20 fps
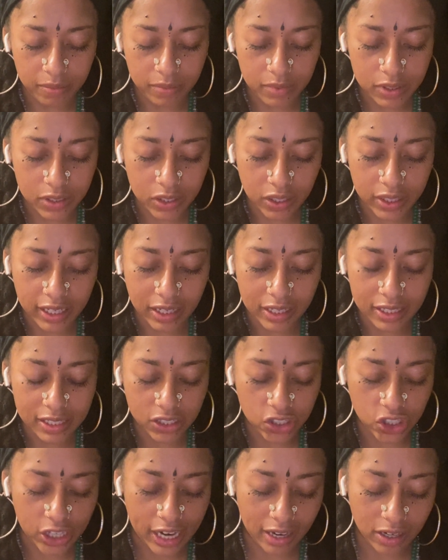So there is a
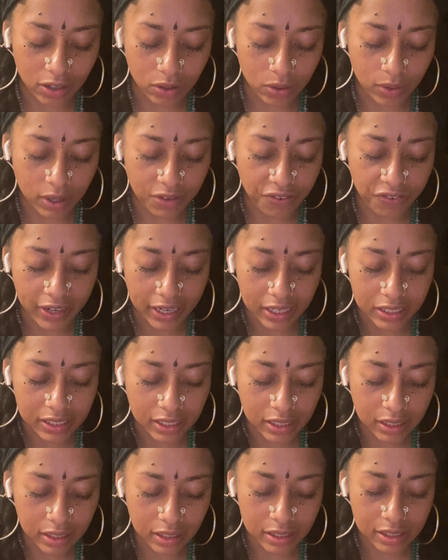shadow effect to
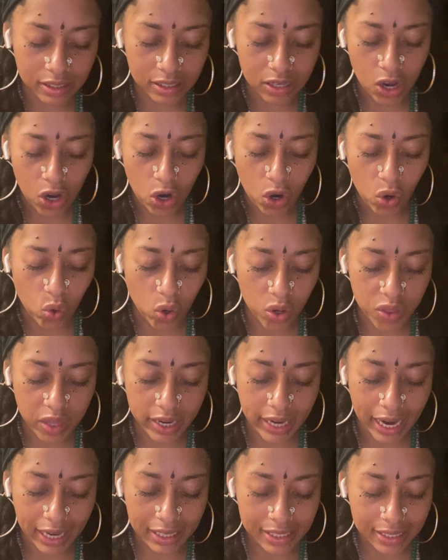this, or the
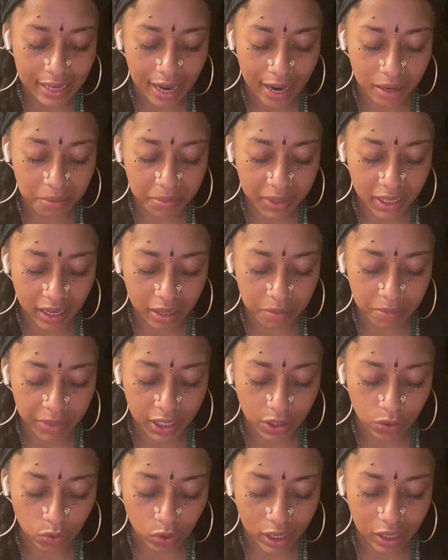nighttime can
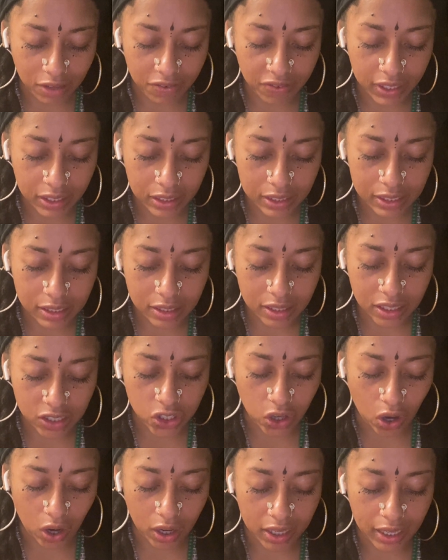be relevant, the
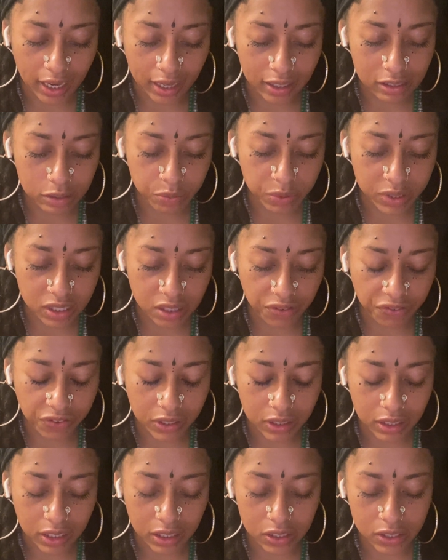dark night specifically.